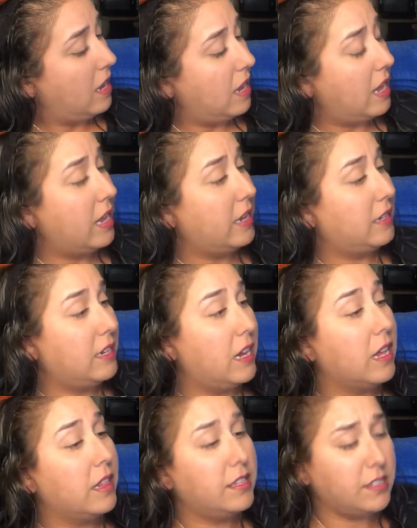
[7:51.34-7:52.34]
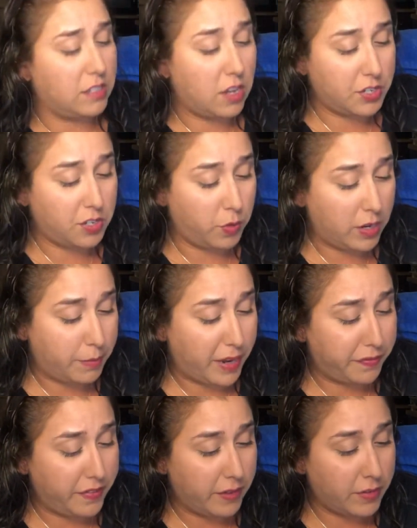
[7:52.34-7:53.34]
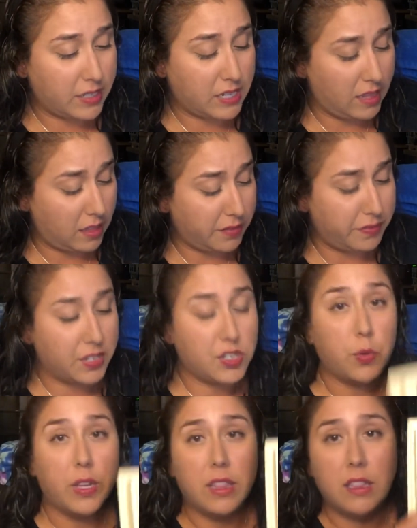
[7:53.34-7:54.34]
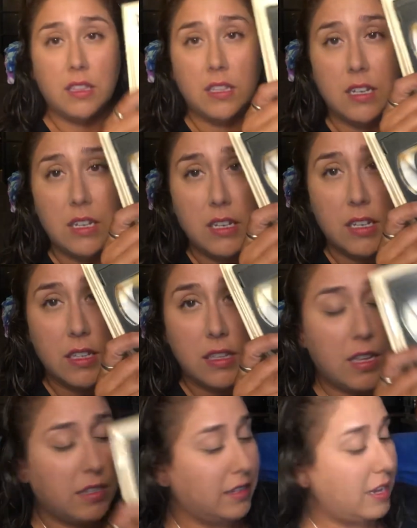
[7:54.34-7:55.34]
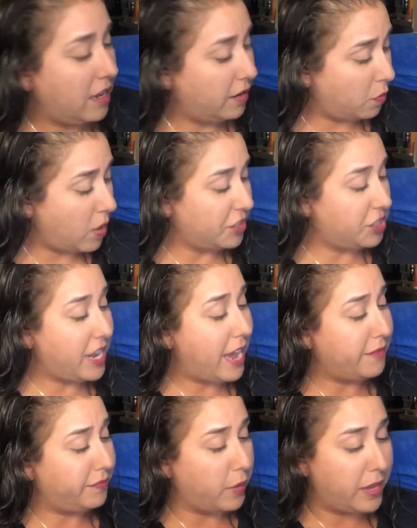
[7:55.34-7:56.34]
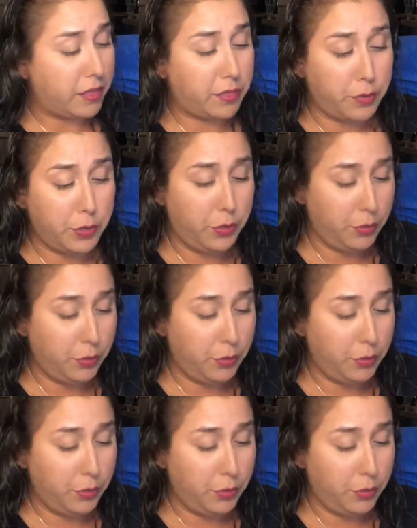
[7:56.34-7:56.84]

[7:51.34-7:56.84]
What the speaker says: And this is also one of my favorites. I love this one. Kind of watched halfway through.